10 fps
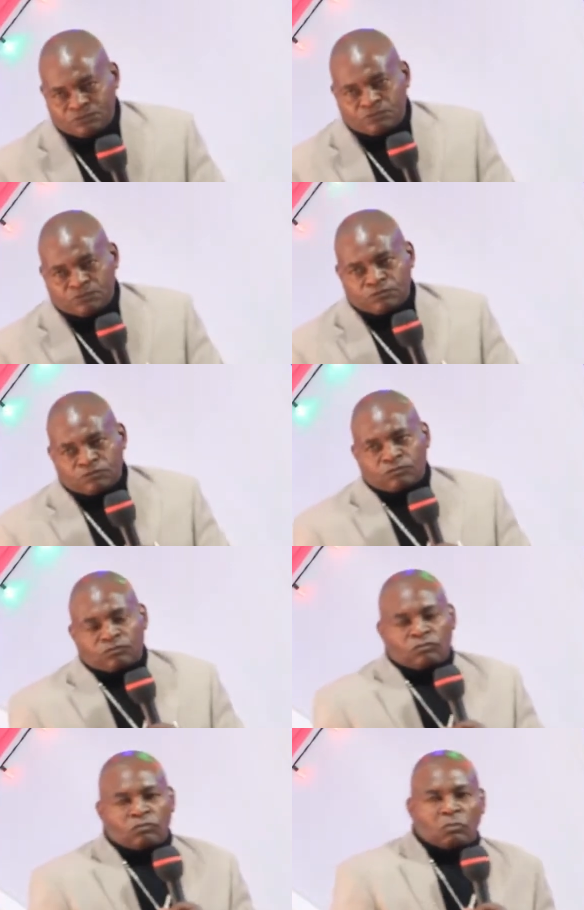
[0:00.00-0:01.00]

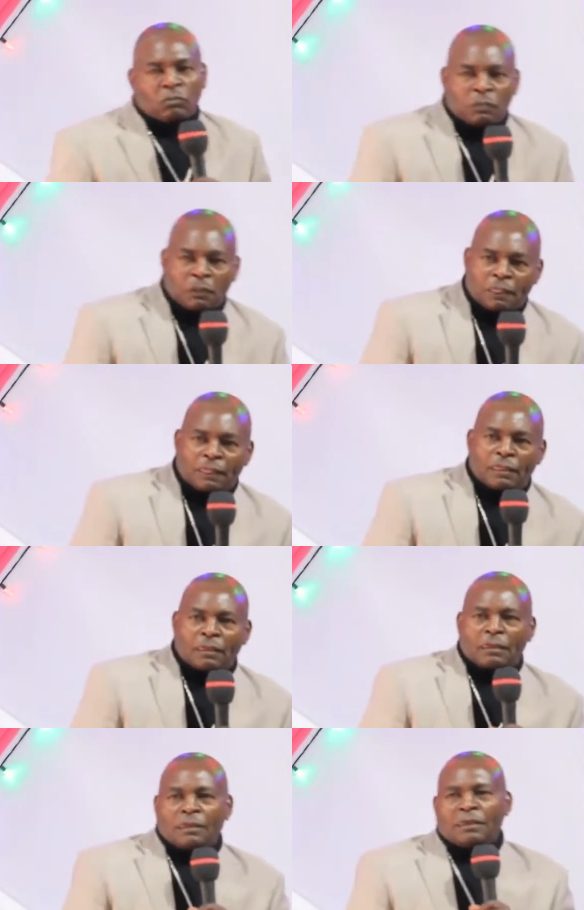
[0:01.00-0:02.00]

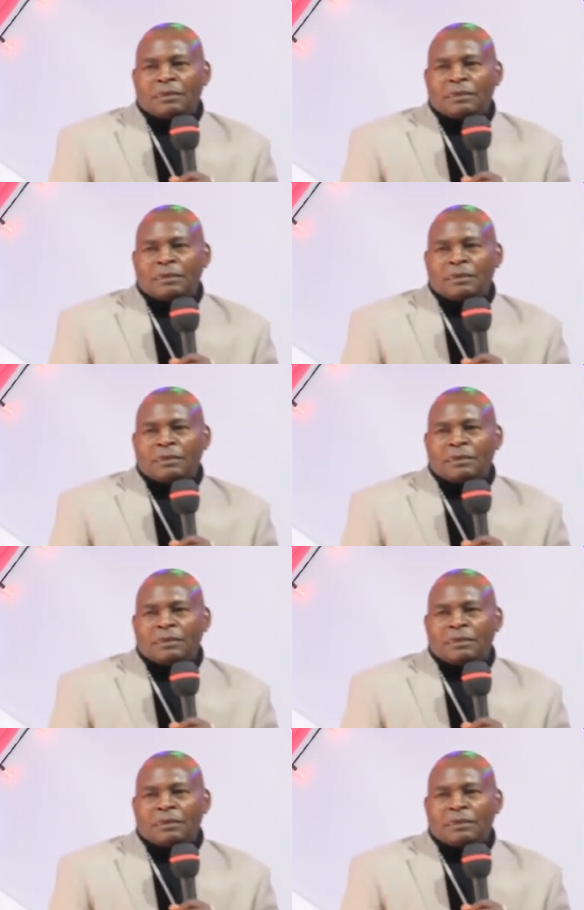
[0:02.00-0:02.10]
(silence)